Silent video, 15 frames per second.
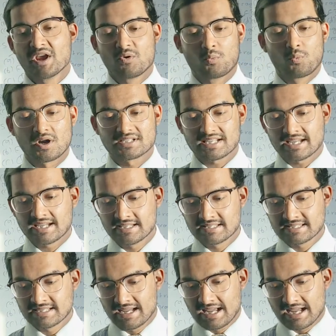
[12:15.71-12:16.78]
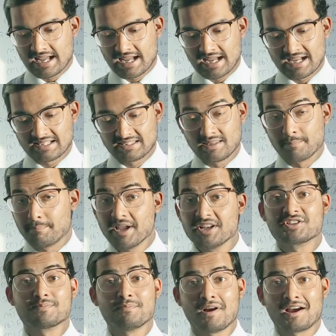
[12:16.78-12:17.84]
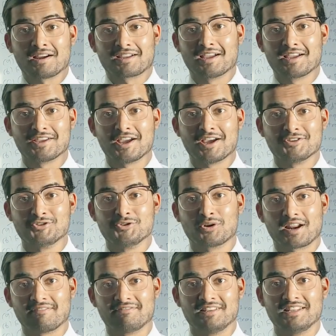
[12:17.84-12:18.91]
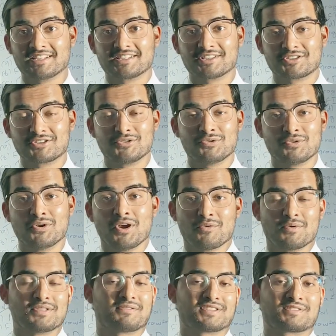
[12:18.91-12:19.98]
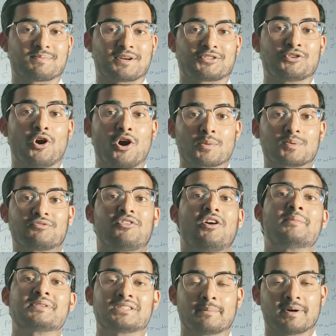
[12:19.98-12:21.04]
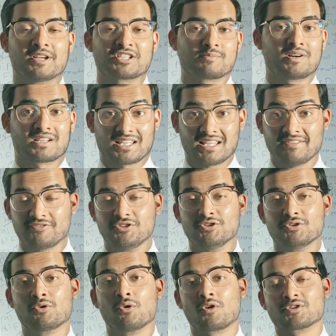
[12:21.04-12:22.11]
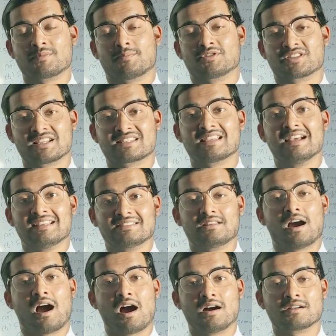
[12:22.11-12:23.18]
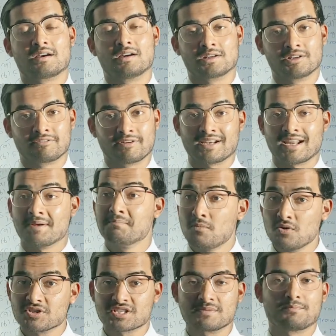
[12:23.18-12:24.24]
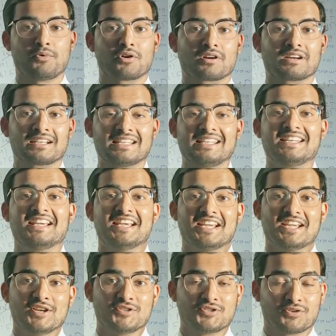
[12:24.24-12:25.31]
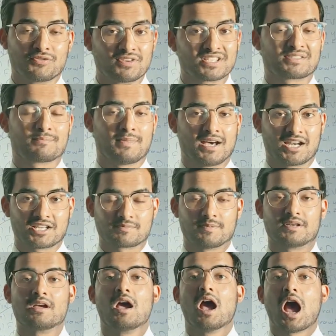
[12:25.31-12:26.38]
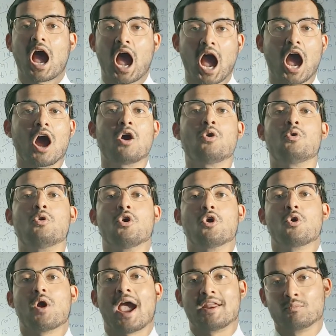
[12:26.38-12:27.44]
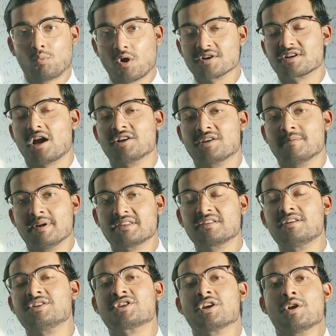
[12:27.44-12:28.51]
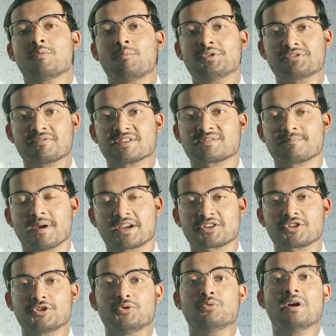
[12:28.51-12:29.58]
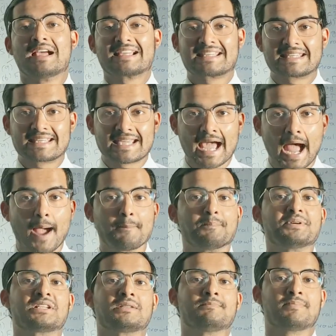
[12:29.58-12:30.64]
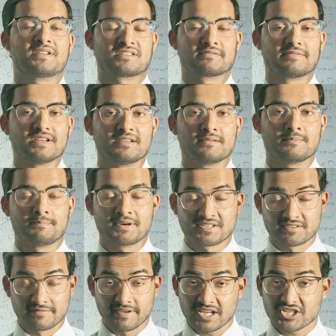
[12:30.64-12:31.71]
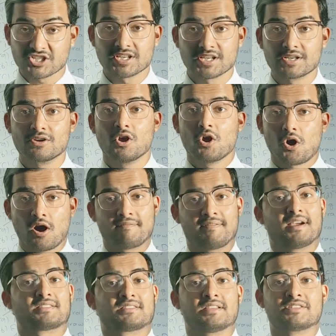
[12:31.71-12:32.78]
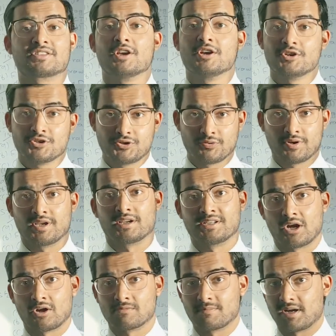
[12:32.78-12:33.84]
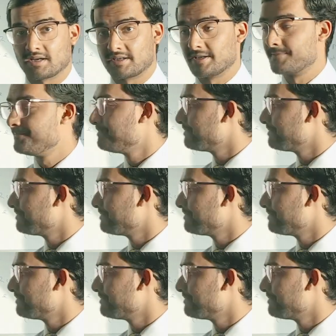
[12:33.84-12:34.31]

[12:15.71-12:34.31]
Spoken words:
What is the benchmark you are affiliated to with respect to outperforming the benchmark if you go on to possess the hard hurdle rate? And most importantly is your risk management. How and what are your methods with respect to capital preservation of assets during a down market?